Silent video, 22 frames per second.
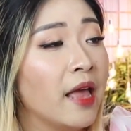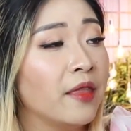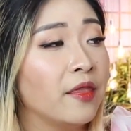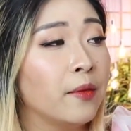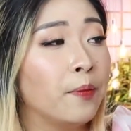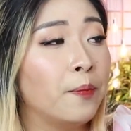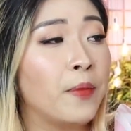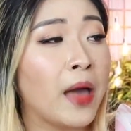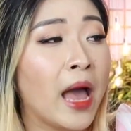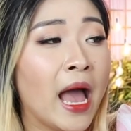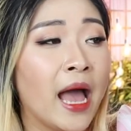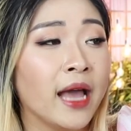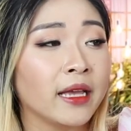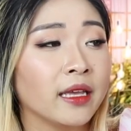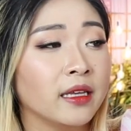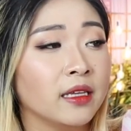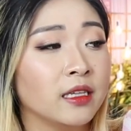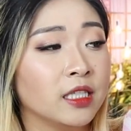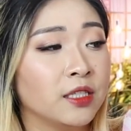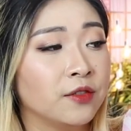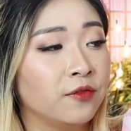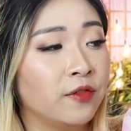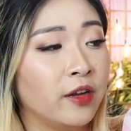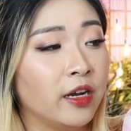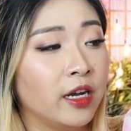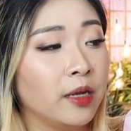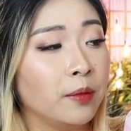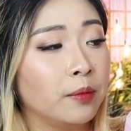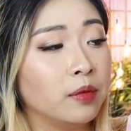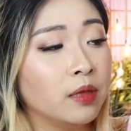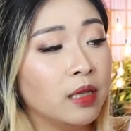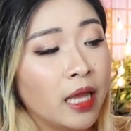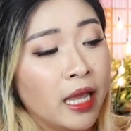The back is
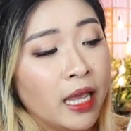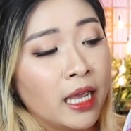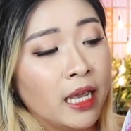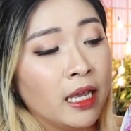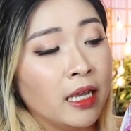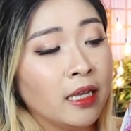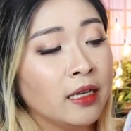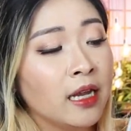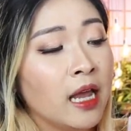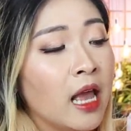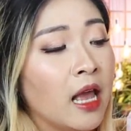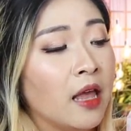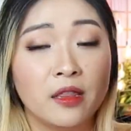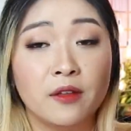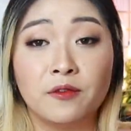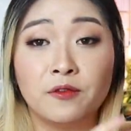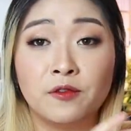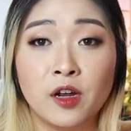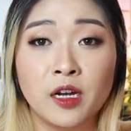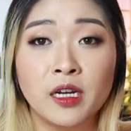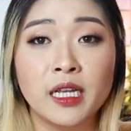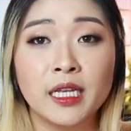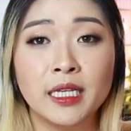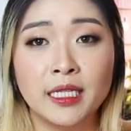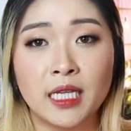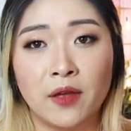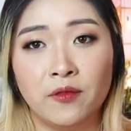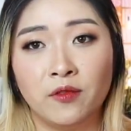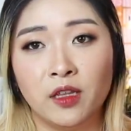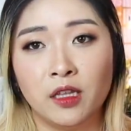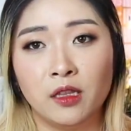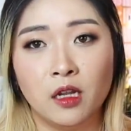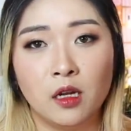very plain. The front is
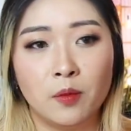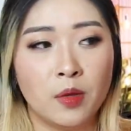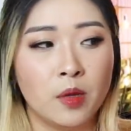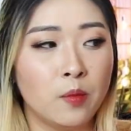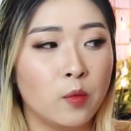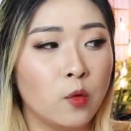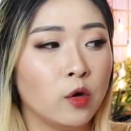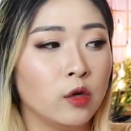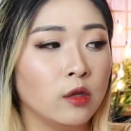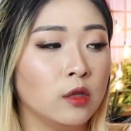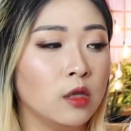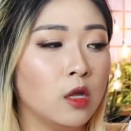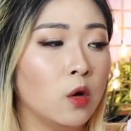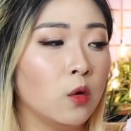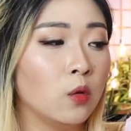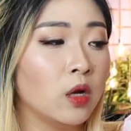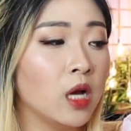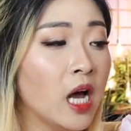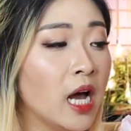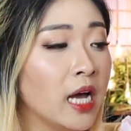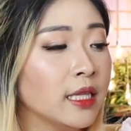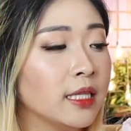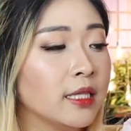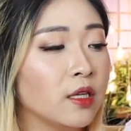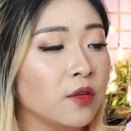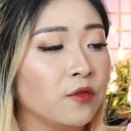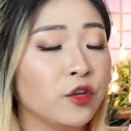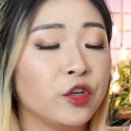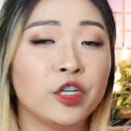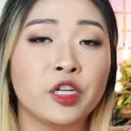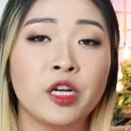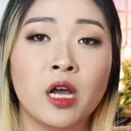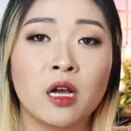definitely a little bit more low cut, so
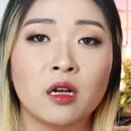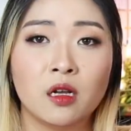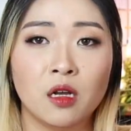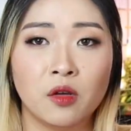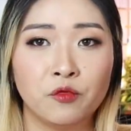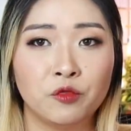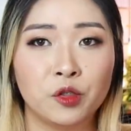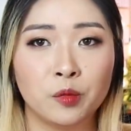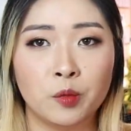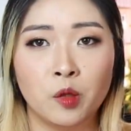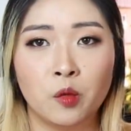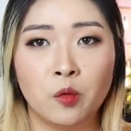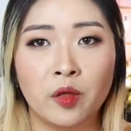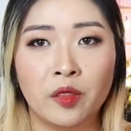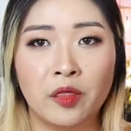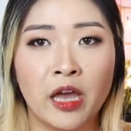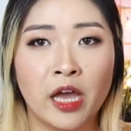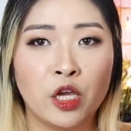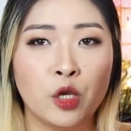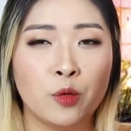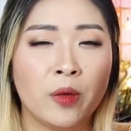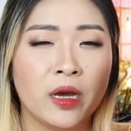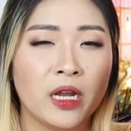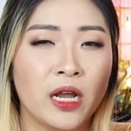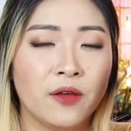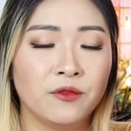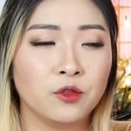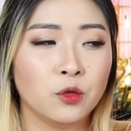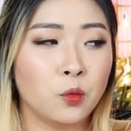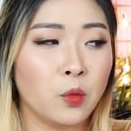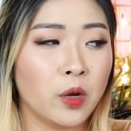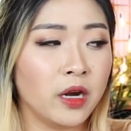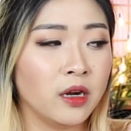if you're not comfortable with that, you might have
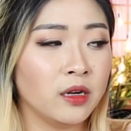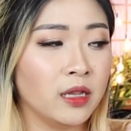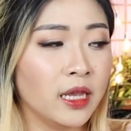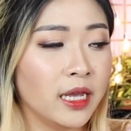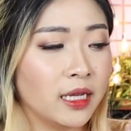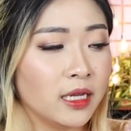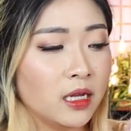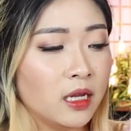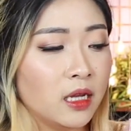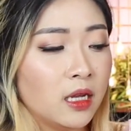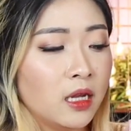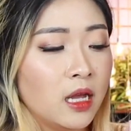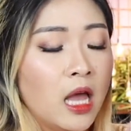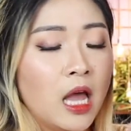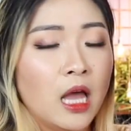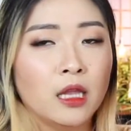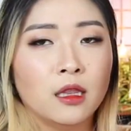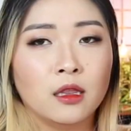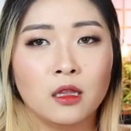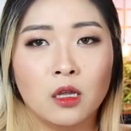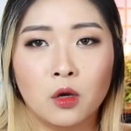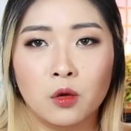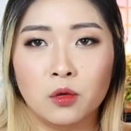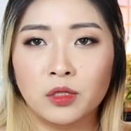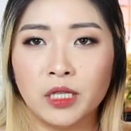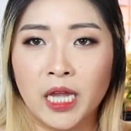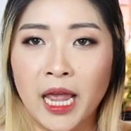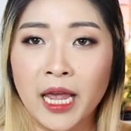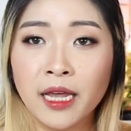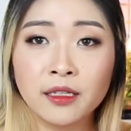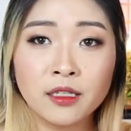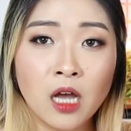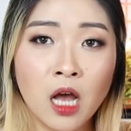to wear like a low
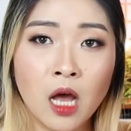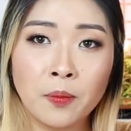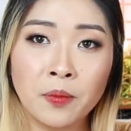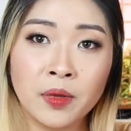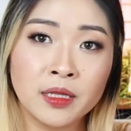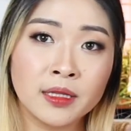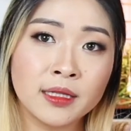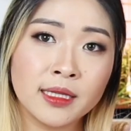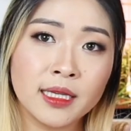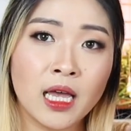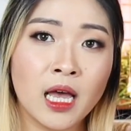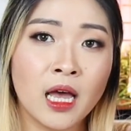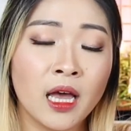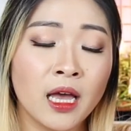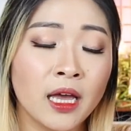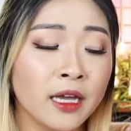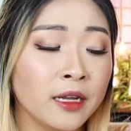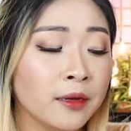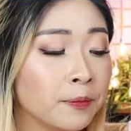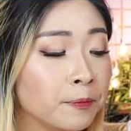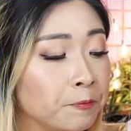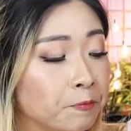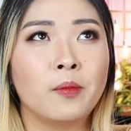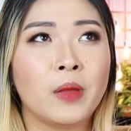tank top inside.